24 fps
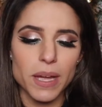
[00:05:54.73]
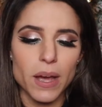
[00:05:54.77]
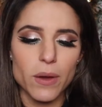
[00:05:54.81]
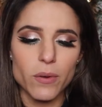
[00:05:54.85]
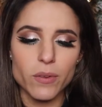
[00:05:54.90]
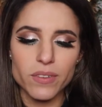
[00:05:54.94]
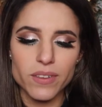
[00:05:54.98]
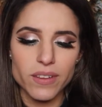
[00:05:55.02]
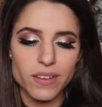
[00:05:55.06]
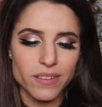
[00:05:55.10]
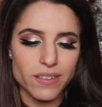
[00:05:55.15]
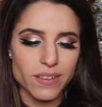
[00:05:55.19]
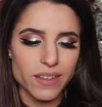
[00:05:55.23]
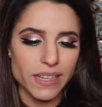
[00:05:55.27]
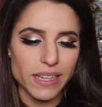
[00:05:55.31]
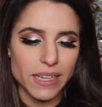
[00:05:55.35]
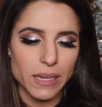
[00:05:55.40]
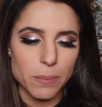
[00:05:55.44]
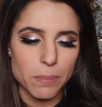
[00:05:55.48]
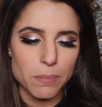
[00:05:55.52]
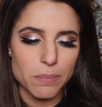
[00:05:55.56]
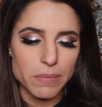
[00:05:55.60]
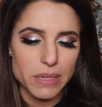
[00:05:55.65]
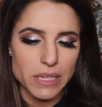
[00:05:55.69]
I was gonna say
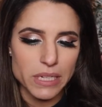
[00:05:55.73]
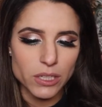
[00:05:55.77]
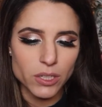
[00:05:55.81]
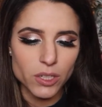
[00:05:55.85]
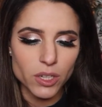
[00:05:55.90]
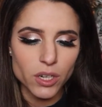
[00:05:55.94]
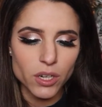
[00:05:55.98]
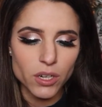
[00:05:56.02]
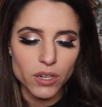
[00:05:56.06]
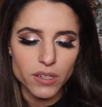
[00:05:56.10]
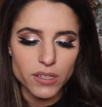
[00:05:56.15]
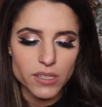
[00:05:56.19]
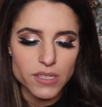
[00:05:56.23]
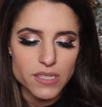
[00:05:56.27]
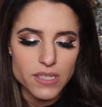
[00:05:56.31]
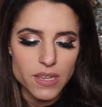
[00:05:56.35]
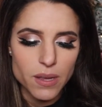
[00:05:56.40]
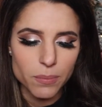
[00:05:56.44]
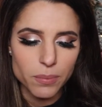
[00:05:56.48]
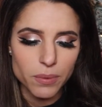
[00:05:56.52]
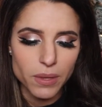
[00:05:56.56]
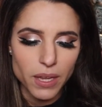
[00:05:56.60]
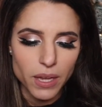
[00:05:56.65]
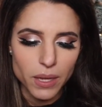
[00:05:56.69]
like a mirror or
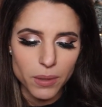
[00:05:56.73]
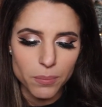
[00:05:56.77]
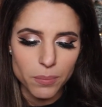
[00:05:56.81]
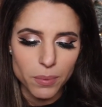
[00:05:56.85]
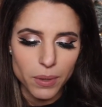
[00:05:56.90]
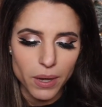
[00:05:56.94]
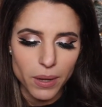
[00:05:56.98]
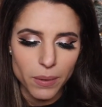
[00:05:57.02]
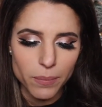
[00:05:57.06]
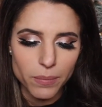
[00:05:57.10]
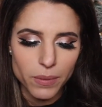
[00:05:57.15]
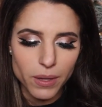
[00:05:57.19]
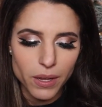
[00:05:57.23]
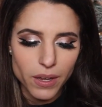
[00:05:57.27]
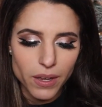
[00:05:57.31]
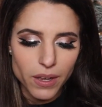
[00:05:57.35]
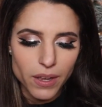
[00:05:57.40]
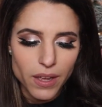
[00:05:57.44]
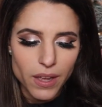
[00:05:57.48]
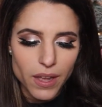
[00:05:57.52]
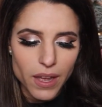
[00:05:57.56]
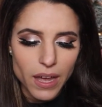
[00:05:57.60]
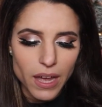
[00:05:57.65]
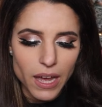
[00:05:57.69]
something, but
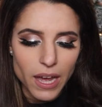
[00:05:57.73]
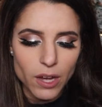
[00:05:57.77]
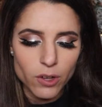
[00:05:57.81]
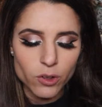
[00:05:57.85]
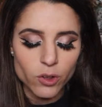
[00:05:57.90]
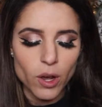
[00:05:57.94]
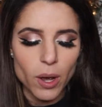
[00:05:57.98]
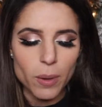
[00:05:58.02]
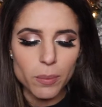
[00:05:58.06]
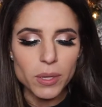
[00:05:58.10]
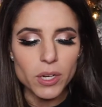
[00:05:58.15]
I don't know.